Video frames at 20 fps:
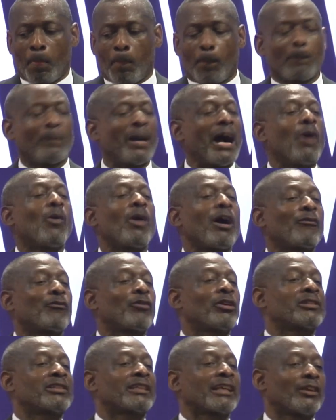My wife
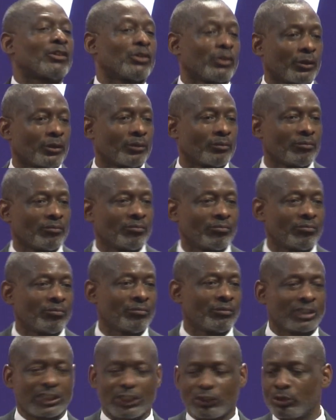will tell you,
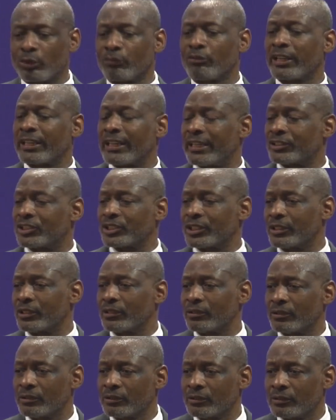she's on vacation.
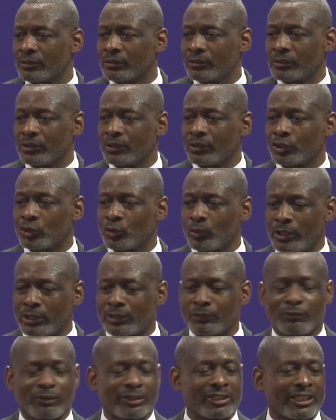You know, she
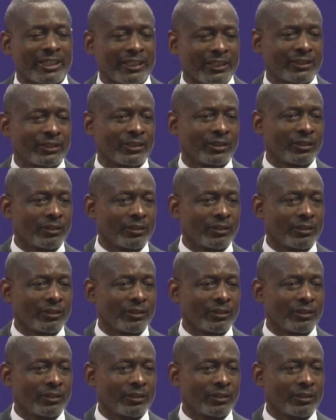was fatigued.